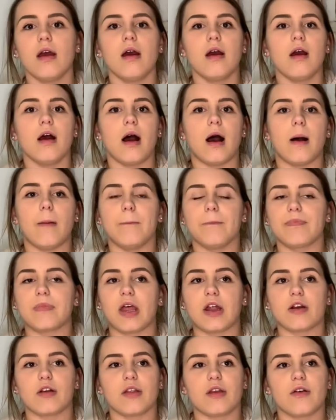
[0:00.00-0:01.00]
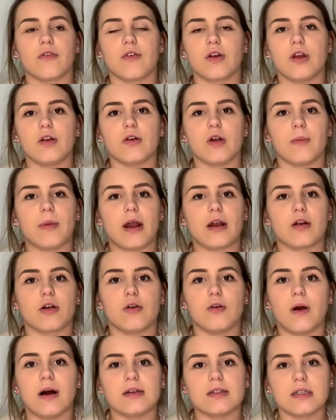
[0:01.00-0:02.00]
that are there for you no matter
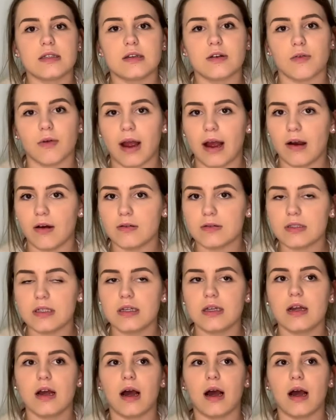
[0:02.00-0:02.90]
who else is around.